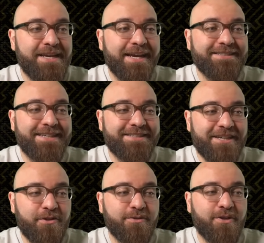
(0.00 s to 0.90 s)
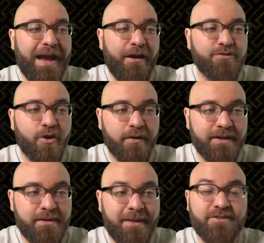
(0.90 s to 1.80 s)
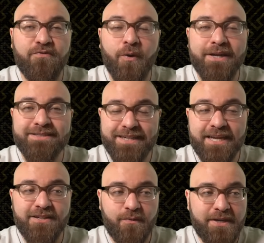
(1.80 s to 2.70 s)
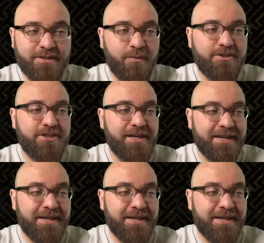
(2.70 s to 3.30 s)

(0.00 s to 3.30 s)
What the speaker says: Higgins continues to out-target him. That's four consecutive weeks in which T.